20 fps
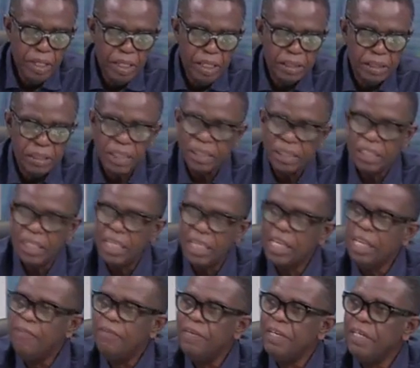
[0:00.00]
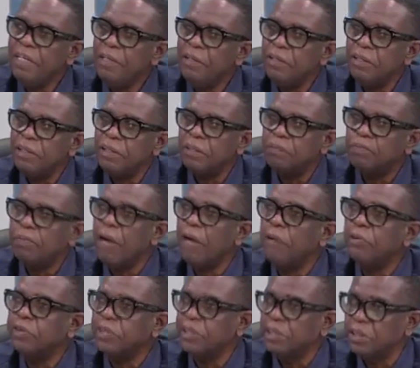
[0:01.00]
is that even
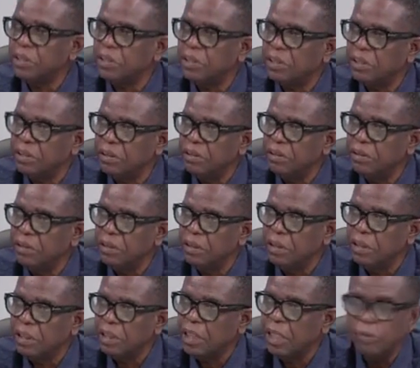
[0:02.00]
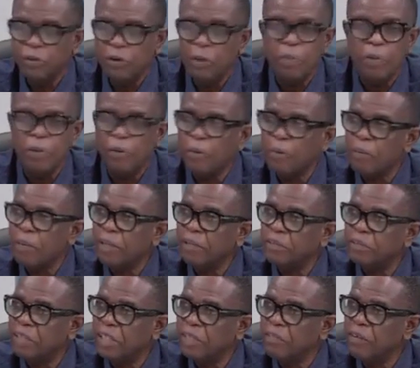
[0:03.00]
spouses cannot be
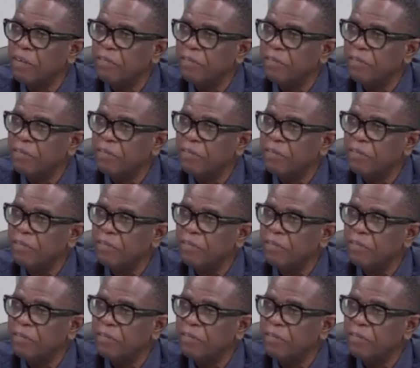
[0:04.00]
compelled to give